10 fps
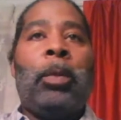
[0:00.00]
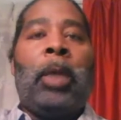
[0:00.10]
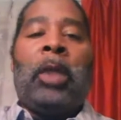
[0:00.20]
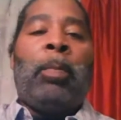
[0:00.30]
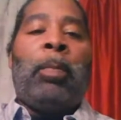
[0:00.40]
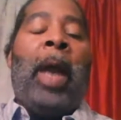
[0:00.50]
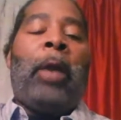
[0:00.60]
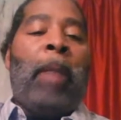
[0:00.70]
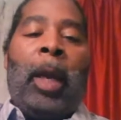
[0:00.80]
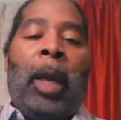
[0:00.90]
Doesn't matter.
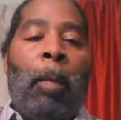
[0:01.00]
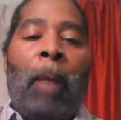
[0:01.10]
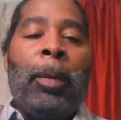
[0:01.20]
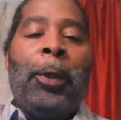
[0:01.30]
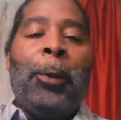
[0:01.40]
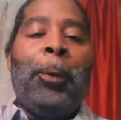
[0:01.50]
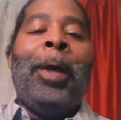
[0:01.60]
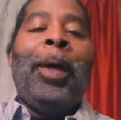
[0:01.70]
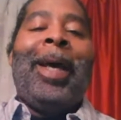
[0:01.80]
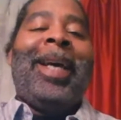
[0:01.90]
You can be at a
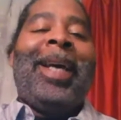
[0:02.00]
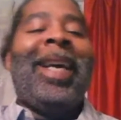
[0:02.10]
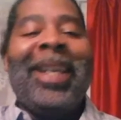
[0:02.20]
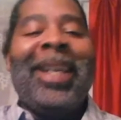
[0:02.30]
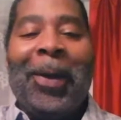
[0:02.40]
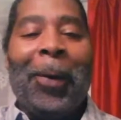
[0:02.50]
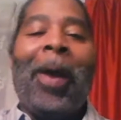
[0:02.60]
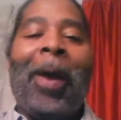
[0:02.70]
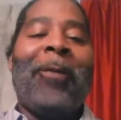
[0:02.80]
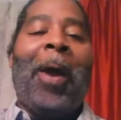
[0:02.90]
barbecue,
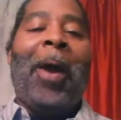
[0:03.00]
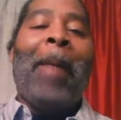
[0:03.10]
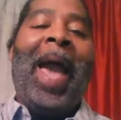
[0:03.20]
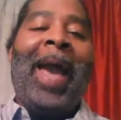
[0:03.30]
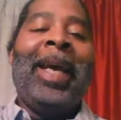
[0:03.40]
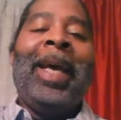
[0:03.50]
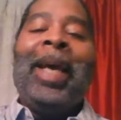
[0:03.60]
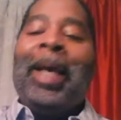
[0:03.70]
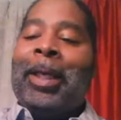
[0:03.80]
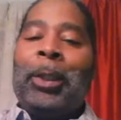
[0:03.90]
wherever I'm at.
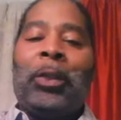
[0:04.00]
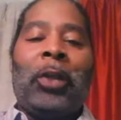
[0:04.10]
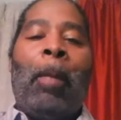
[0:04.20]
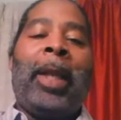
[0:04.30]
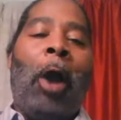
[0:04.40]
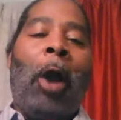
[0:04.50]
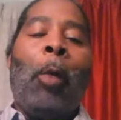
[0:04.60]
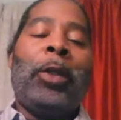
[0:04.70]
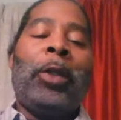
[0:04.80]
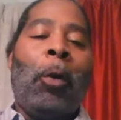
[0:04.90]
somebody
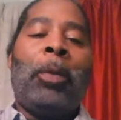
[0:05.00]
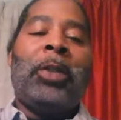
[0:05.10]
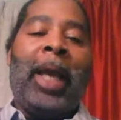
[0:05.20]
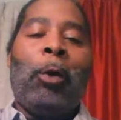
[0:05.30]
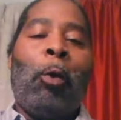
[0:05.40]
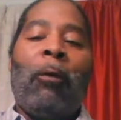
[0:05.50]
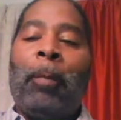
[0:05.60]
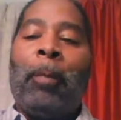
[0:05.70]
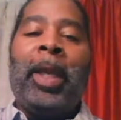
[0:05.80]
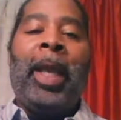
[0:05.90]
always opens that door
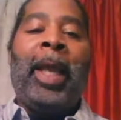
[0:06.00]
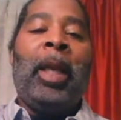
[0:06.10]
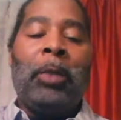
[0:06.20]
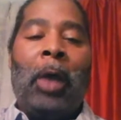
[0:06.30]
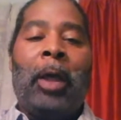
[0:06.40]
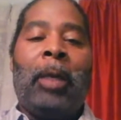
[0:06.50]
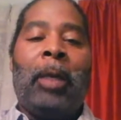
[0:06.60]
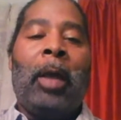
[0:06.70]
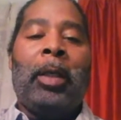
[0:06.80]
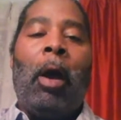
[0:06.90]
for me to end up talking about the